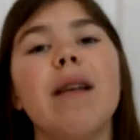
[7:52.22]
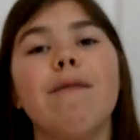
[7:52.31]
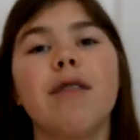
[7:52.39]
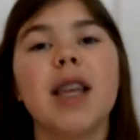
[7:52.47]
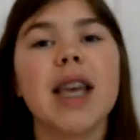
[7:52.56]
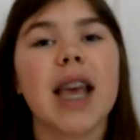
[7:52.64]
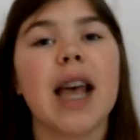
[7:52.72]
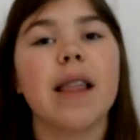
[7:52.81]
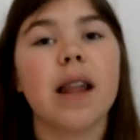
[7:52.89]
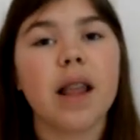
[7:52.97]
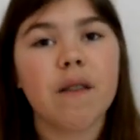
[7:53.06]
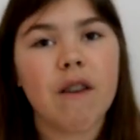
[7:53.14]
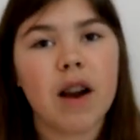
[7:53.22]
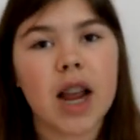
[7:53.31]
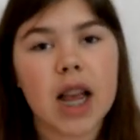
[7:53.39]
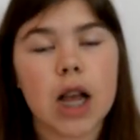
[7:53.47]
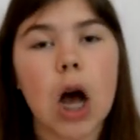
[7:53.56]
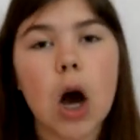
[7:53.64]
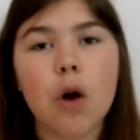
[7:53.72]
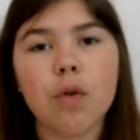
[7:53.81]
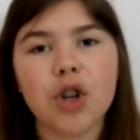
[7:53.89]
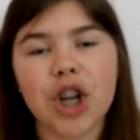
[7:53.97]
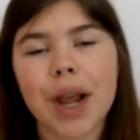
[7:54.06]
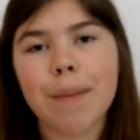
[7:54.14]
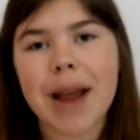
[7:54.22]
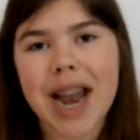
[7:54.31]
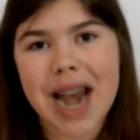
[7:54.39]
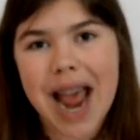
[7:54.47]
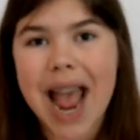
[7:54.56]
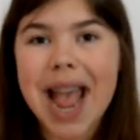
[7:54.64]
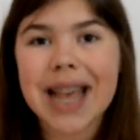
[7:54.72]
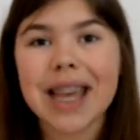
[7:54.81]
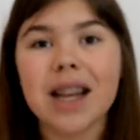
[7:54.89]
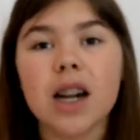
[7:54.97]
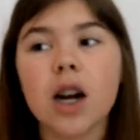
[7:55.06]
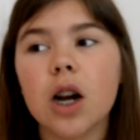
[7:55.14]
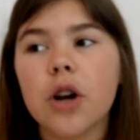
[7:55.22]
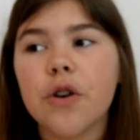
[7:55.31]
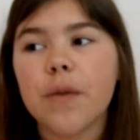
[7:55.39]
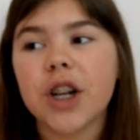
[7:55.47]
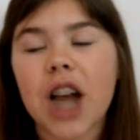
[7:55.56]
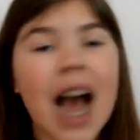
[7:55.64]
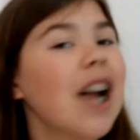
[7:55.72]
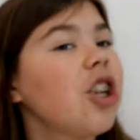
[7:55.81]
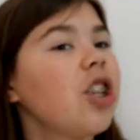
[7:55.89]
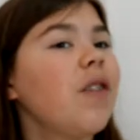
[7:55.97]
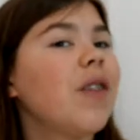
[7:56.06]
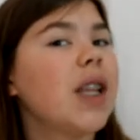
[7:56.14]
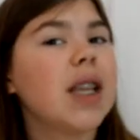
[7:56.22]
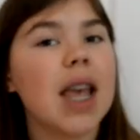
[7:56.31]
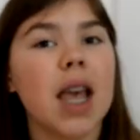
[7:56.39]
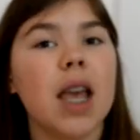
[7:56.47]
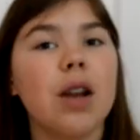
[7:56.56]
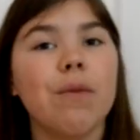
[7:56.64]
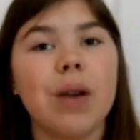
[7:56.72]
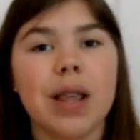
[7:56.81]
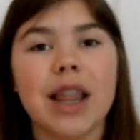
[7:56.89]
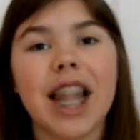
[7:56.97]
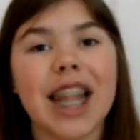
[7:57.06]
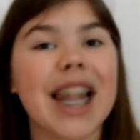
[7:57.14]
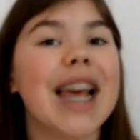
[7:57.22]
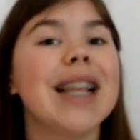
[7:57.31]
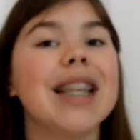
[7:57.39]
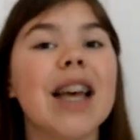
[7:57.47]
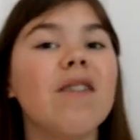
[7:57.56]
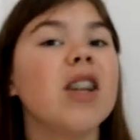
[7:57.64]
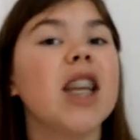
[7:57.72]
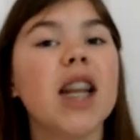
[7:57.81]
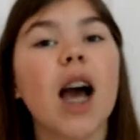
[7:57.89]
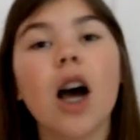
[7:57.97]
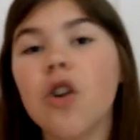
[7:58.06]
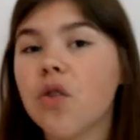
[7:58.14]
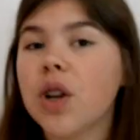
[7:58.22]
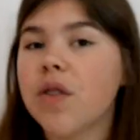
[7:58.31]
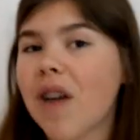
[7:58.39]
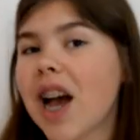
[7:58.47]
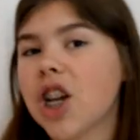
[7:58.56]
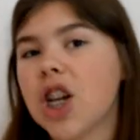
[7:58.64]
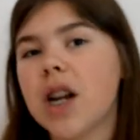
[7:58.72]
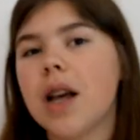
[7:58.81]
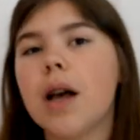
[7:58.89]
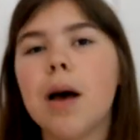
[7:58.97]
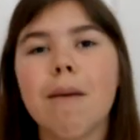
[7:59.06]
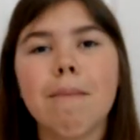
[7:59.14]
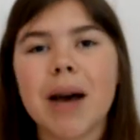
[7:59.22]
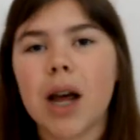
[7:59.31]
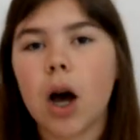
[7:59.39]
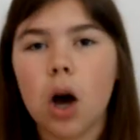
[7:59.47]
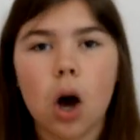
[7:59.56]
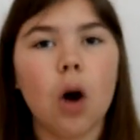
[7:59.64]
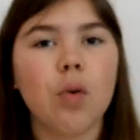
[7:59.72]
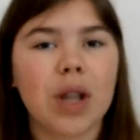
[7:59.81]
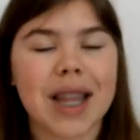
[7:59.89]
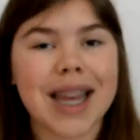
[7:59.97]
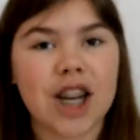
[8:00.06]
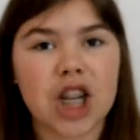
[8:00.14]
seeing as it is very cone-shaped and angular, which actually fits in with the late 1700s fashion, but only in